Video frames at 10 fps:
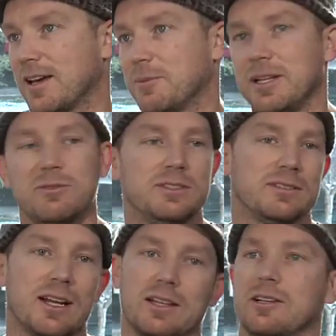I mean, he was
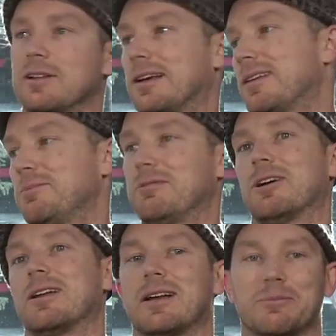just out there, like he'd be
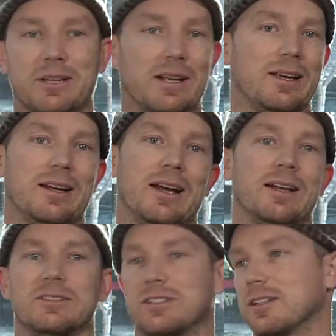running up the naked
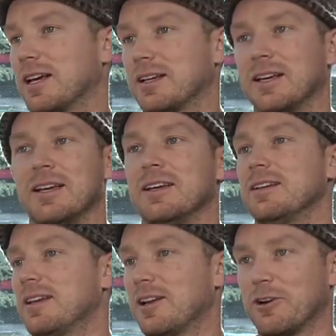edge to like
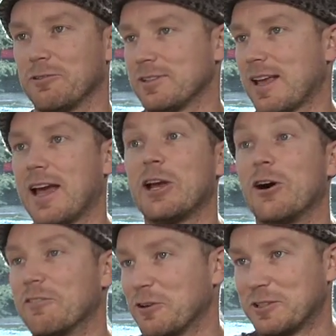get over his
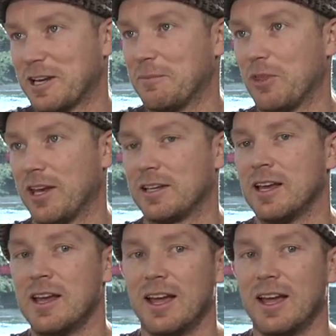hangover type thing.